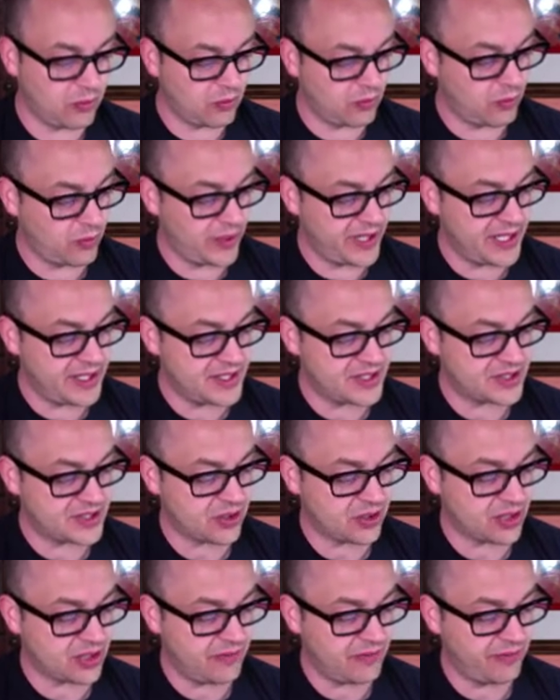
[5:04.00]
we
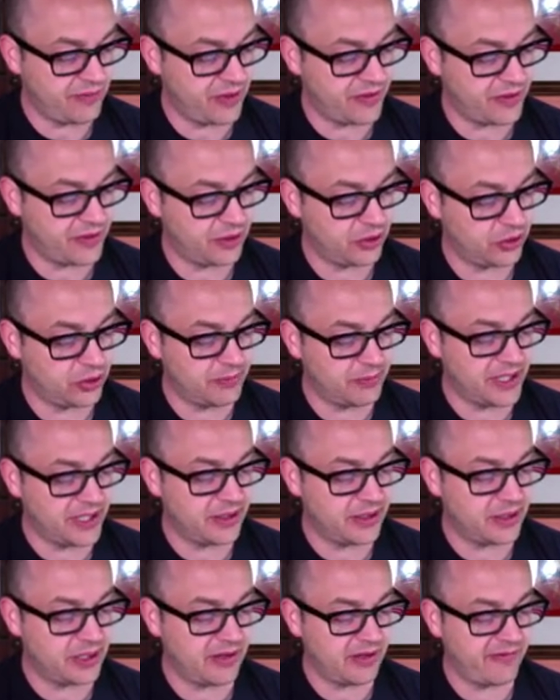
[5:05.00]
start off with a little
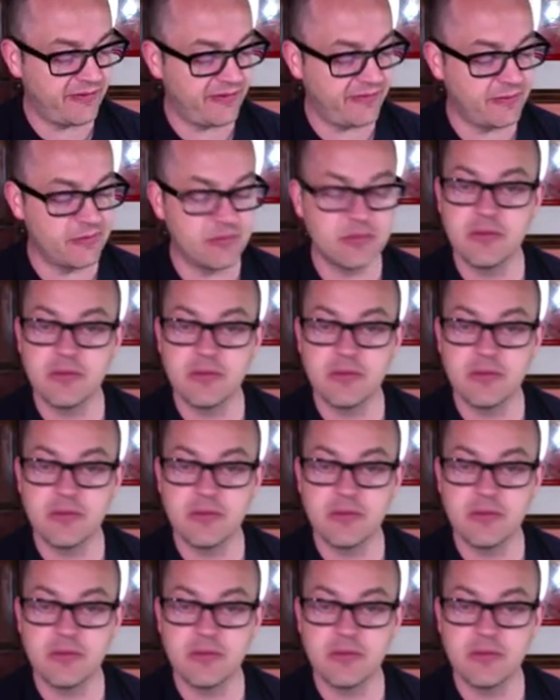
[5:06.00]
bit of